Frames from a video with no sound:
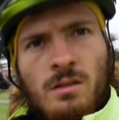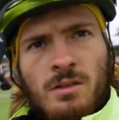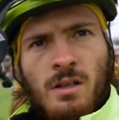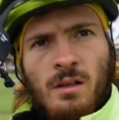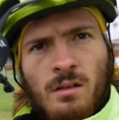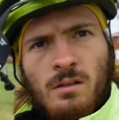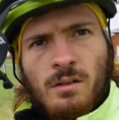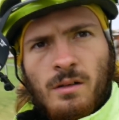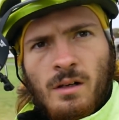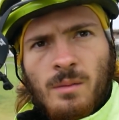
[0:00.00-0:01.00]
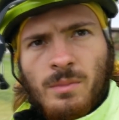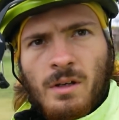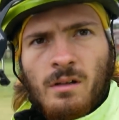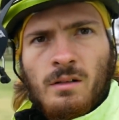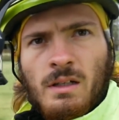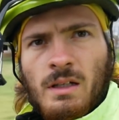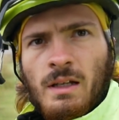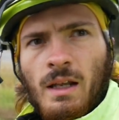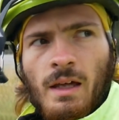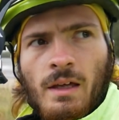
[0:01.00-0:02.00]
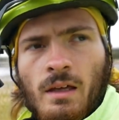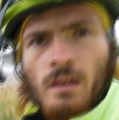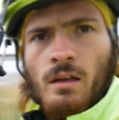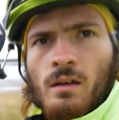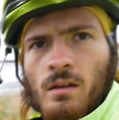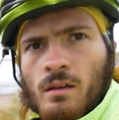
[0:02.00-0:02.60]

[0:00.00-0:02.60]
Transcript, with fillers: So, I'm currently at a lake,